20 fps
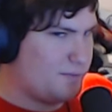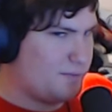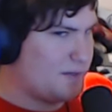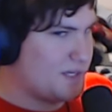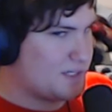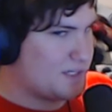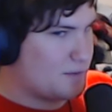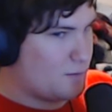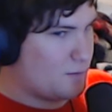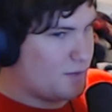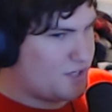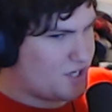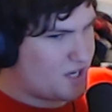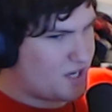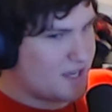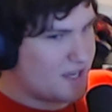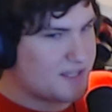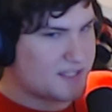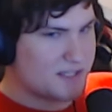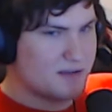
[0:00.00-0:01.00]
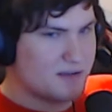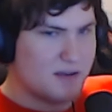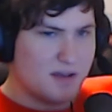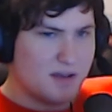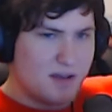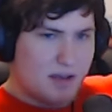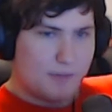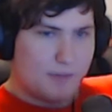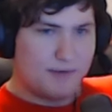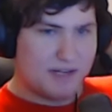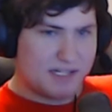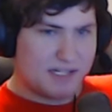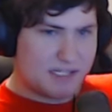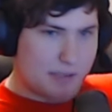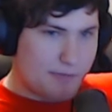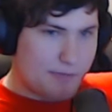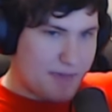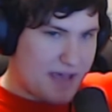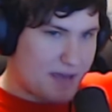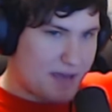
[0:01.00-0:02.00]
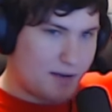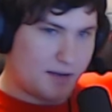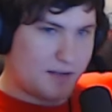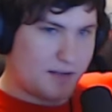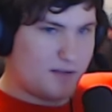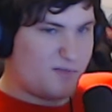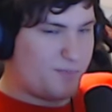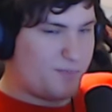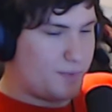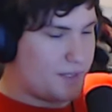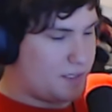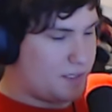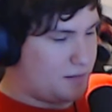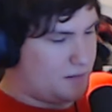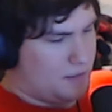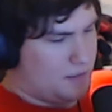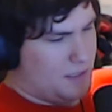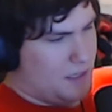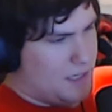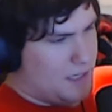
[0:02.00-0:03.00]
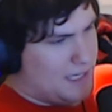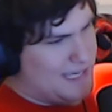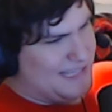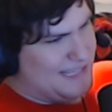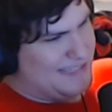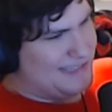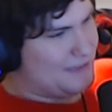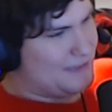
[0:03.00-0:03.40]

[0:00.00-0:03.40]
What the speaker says: Because in which case, I mean, it's competitive, but I